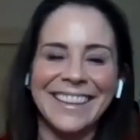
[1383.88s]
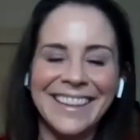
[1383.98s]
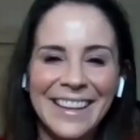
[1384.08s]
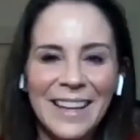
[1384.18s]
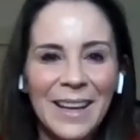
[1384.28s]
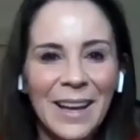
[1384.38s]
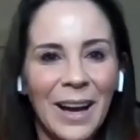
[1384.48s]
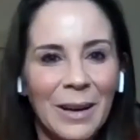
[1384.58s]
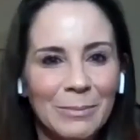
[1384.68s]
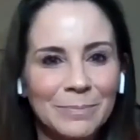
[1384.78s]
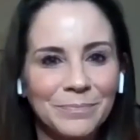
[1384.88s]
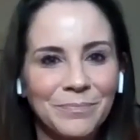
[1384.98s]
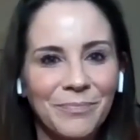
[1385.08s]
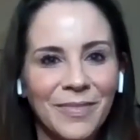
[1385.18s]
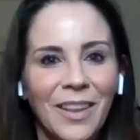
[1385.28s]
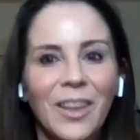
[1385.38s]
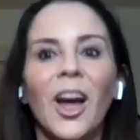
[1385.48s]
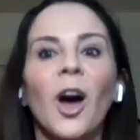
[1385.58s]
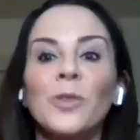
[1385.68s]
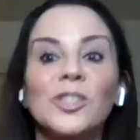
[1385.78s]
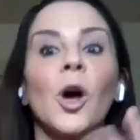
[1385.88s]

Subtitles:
keep going, whatever comes.